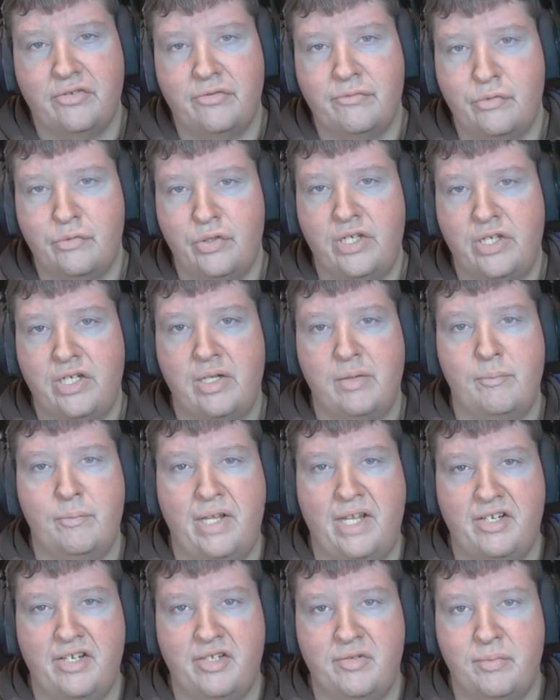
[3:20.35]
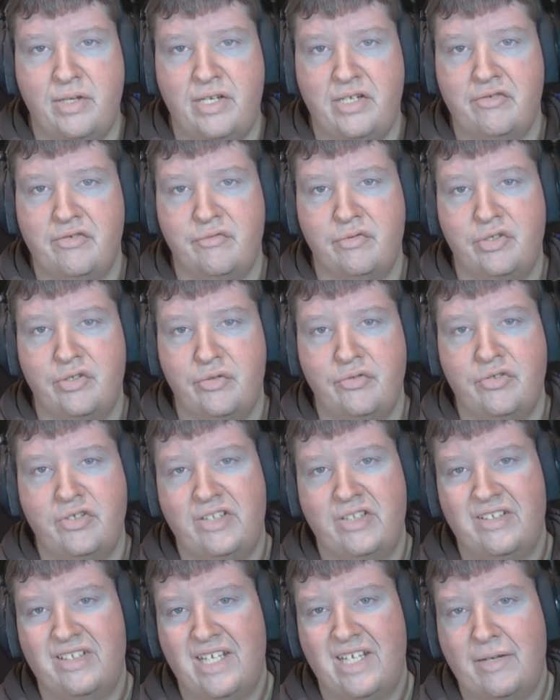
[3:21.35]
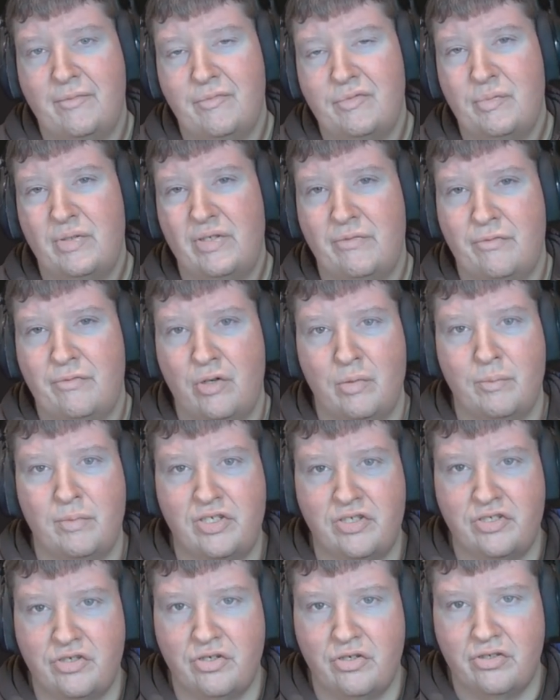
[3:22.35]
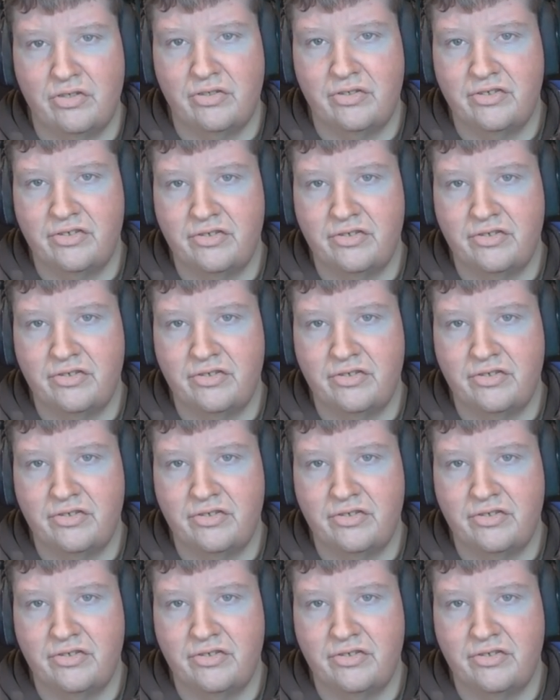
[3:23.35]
freeing up bag space and reducing the time spent farming shards.